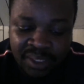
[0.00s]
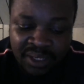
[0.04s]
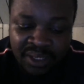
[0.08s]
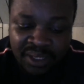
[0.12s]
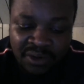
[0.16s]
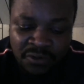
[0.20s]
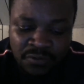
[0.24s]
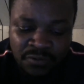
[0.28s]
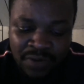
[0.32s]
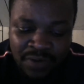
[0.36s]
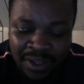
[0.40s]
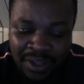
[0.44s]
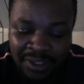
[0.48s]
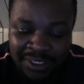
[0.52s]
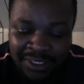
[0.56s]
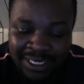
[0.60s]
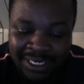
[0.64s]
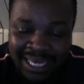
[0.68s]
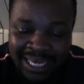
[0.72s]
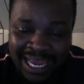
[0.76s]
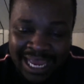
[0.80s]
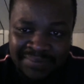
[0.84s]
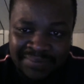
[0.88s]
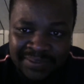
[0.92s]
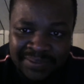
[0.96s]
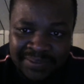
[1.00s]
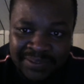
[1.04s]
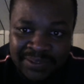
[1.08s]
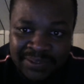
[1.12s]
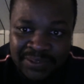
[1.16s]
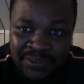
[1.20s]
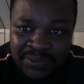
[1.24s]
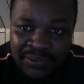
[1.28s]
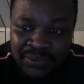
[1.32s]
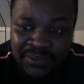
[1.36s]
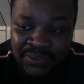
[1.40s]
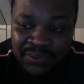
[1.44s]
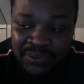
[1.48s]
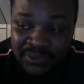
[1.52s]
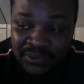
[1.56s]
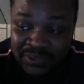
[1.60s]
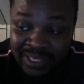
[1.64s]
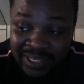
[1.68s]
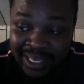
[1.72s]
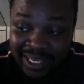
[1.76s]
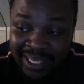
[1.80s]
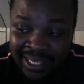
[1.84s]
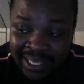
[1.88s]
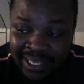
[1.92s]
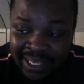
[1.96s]
rather than having to use
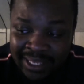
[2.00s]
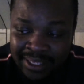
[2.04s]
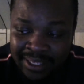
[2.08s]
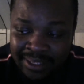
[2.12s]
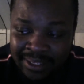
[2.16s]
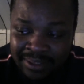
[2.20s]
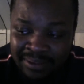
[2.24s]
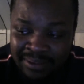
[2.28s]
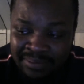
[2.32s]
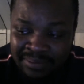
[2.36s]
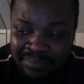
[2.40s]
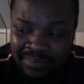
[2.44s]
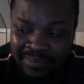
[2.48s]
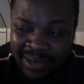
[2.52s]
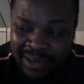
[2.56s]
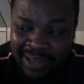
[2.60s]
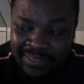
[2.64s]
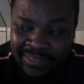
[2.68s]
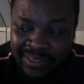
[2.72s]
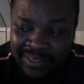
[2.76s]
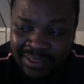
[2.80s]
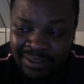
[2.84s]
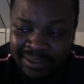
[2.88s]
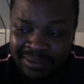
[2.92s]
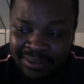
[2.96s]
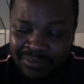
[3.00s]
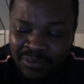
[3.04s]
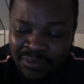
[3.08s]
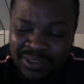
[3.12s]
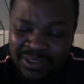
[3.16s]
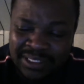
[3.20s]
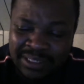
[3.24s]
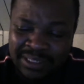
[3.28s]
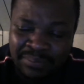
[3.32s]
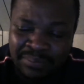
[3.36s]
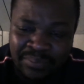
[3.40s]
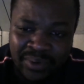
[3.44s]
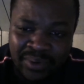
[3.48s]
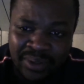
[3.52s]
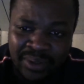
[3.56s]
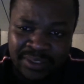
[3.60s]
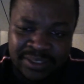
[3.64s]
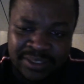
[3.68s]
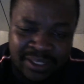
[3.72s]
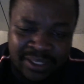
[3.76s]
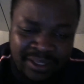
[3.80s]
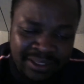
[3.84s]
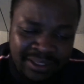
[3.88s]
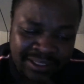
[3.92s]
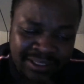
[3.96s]
a I think it wasn't a buzz saw. It's a